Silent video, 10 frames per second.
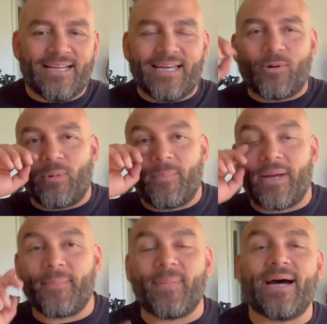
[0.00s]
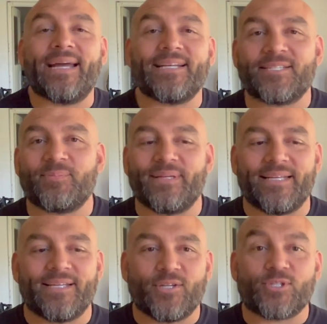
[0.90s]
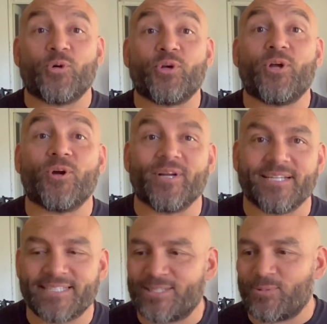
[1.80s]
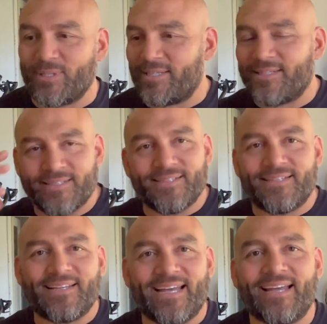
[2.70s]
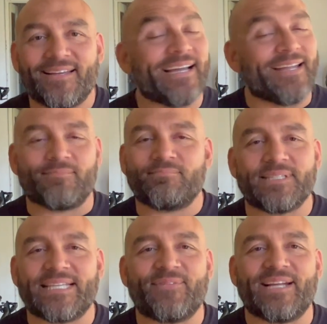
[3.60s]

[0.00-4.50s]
don't want my mind to be so curious. I again, just have an